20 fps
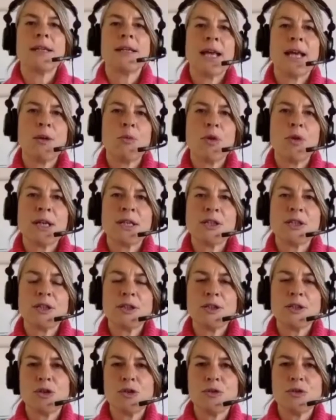I
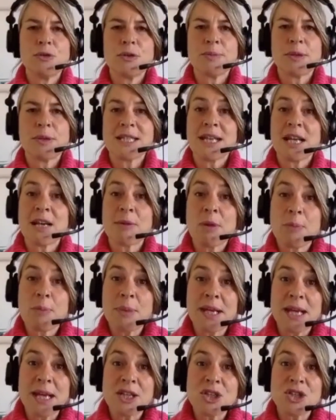started my
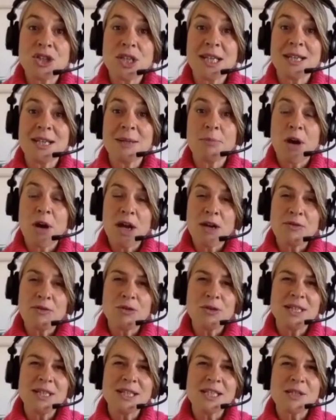PhD in
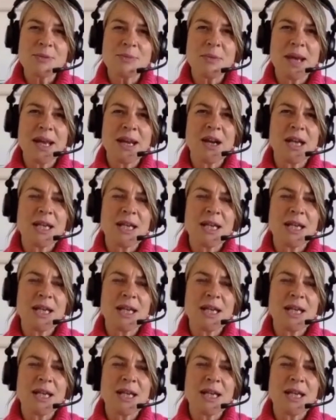mindfulness, and